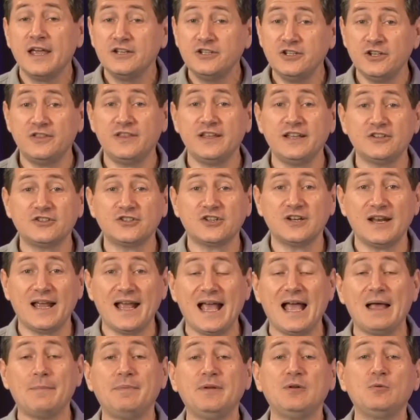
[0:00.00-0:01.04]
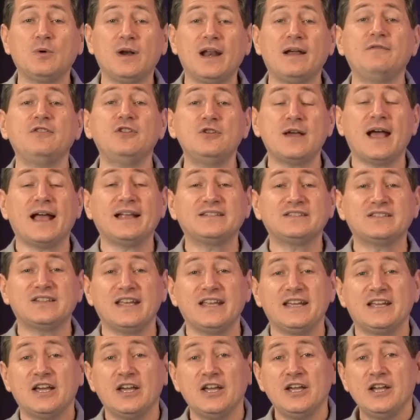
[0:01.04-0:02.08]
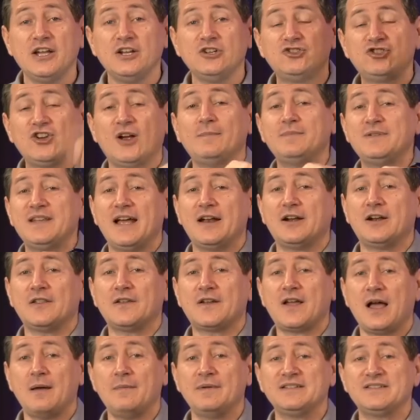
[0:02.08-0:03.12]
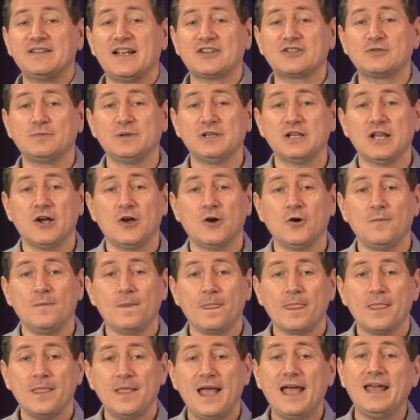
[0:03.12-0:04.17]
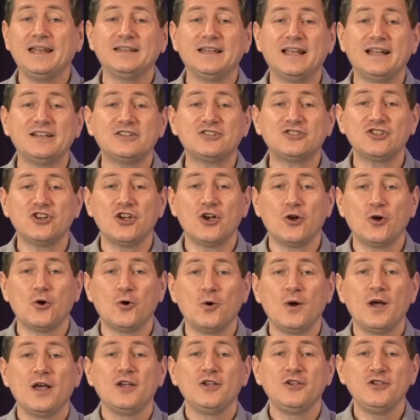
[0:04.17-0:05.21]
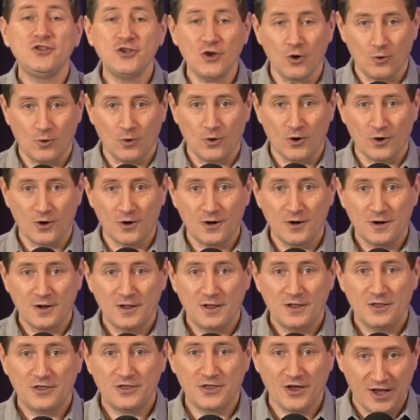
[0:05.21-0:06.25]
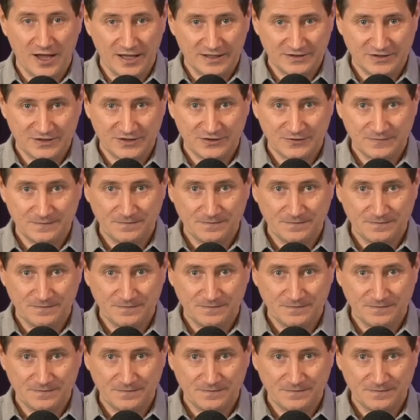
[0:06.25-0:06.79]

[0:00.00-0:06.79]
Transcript: Do you think it's going to happen? Whatever you guys think, jump down to the comment section below and let us know your thoughts.